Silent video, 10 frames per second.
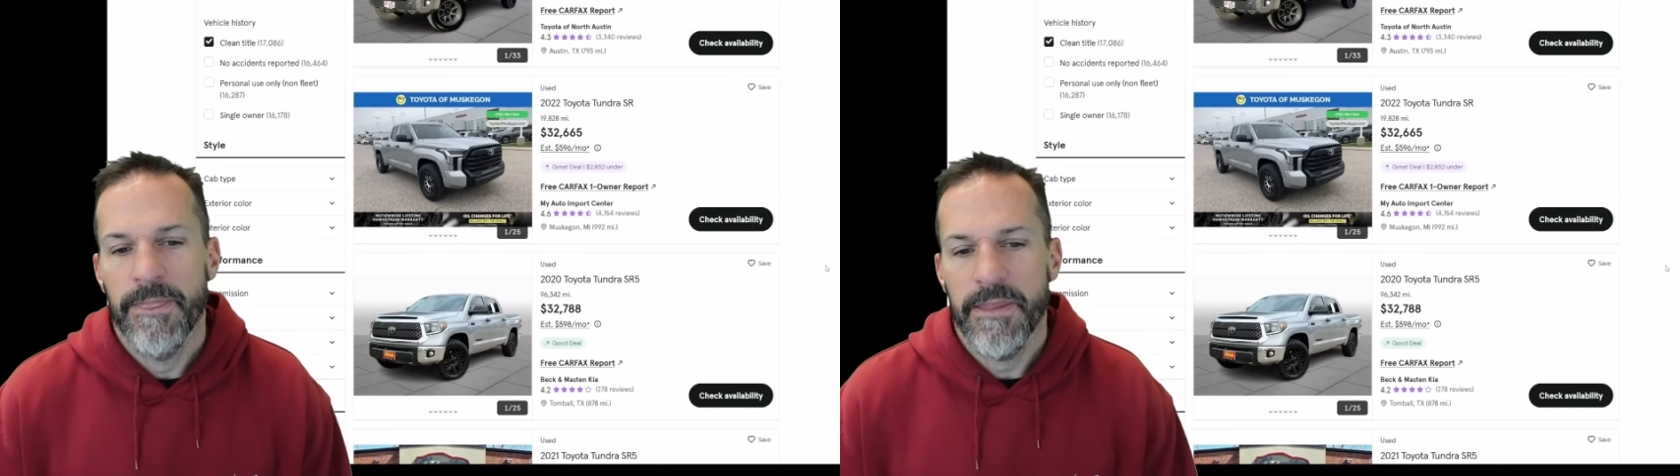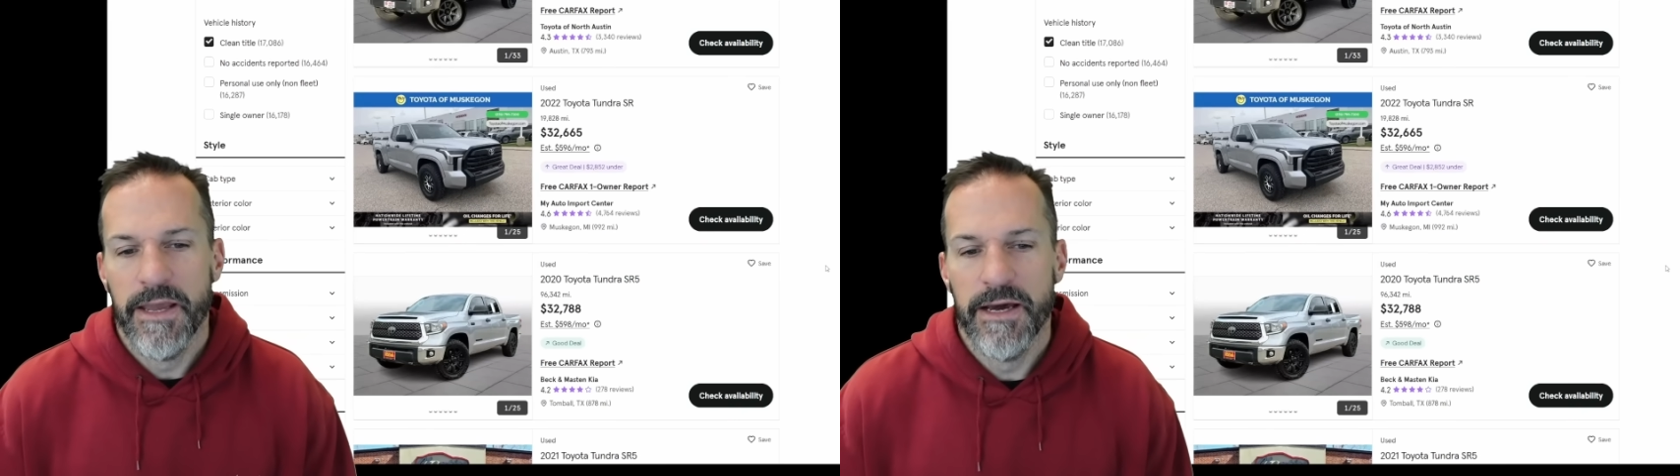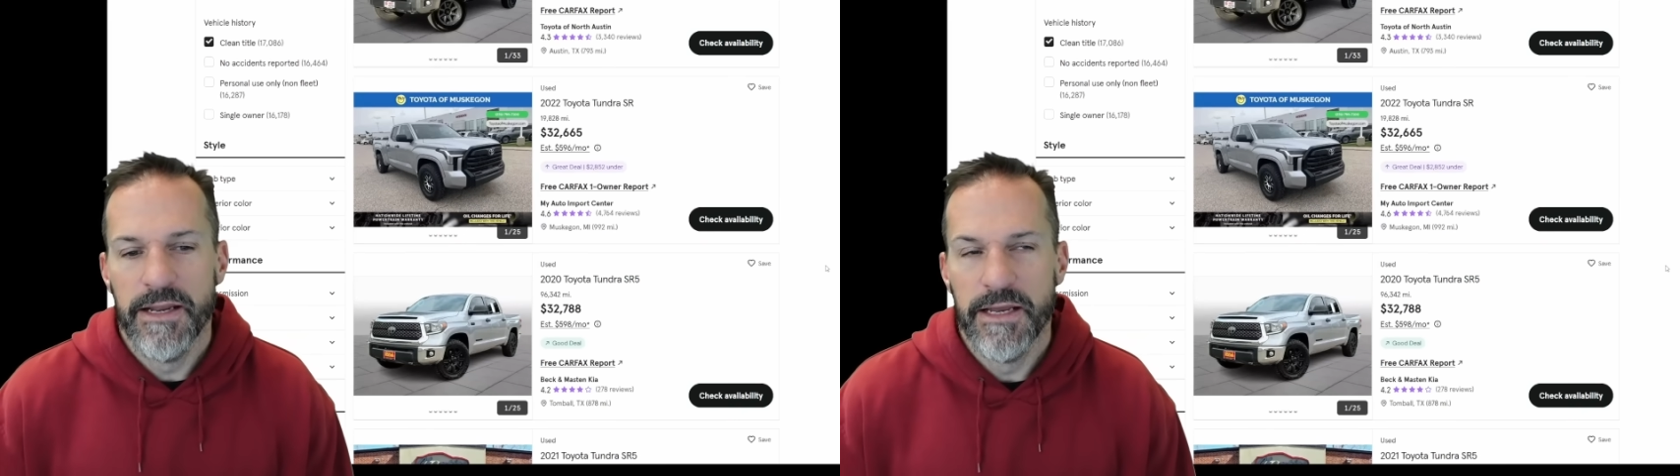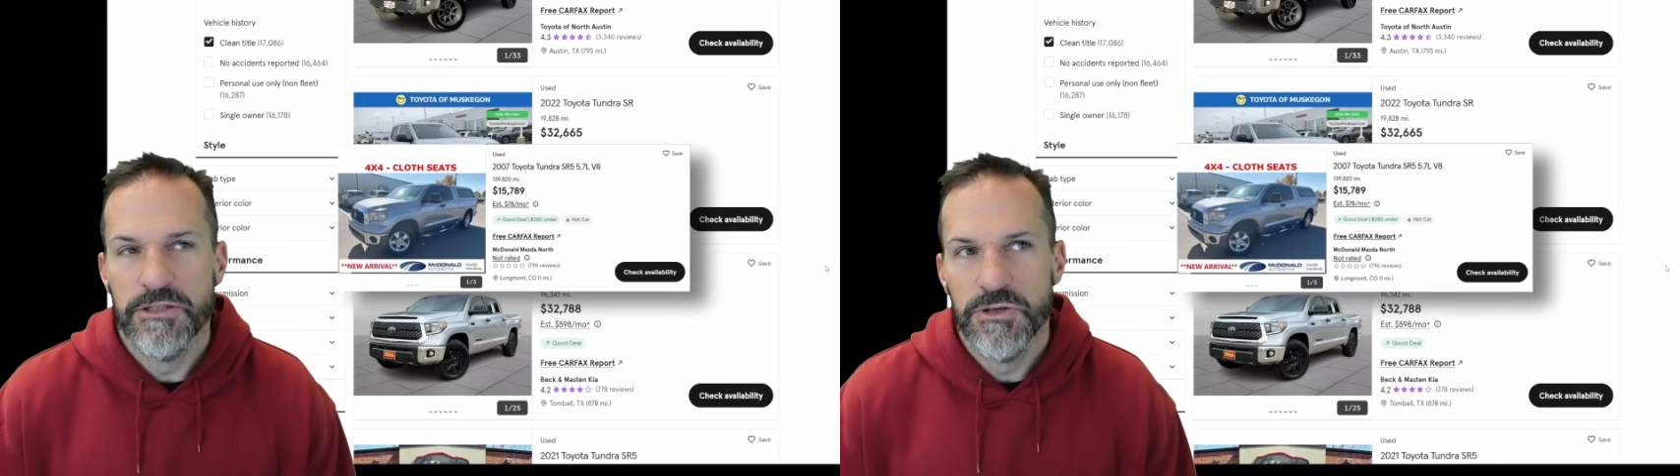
They had a